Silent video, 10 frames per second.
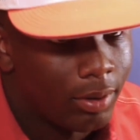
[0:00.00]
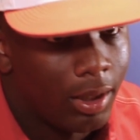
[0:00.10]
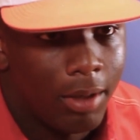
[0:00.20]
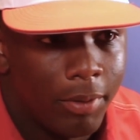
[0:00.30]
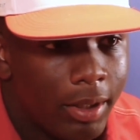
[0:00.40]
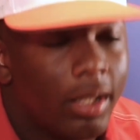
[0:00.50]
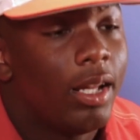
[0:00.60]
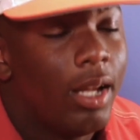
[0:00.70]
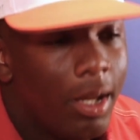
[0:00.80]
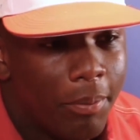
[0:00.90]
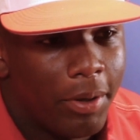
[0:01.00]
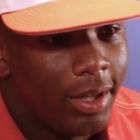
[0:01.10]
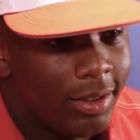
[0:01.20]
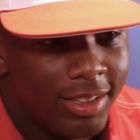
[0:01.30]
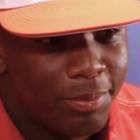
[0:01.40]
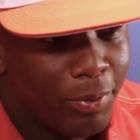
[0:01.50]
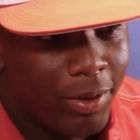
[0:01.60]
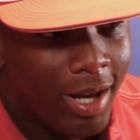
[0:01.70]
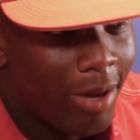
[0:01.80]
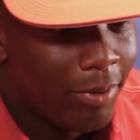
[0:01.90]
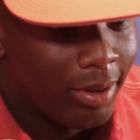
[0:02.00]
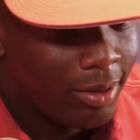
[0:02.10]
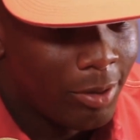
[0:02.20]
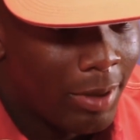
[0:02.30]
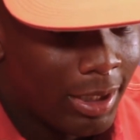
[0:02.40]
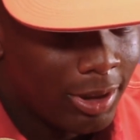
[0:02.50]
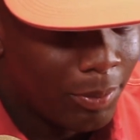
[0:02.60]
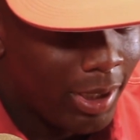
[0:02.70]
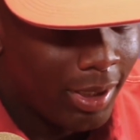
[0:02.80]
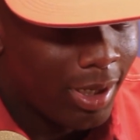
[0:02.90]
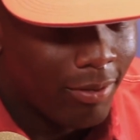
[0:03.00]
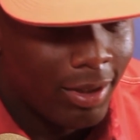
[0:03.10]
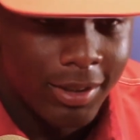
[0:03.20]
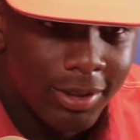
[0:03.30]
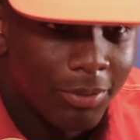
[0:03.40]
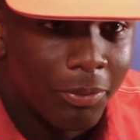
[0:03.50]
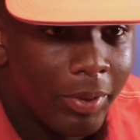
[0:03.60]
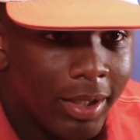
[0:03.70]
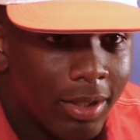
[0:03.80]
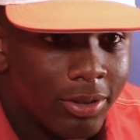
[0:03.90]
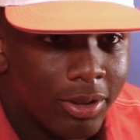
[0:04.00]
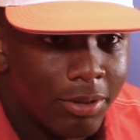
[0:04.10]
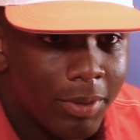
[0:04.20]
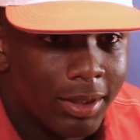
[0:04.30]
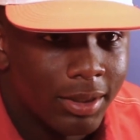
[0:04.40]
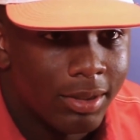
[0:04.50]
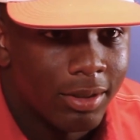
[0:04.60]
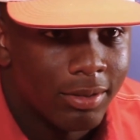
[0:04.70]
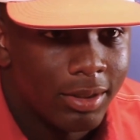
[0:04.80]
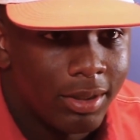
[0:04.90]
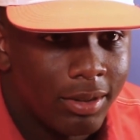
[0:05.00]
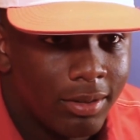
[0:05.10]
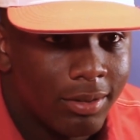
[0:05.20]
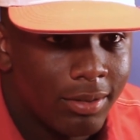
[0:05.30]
I mean, but at this point, I mean, nobody's breaking that relationship with me and Coach Odom. I just don't see it.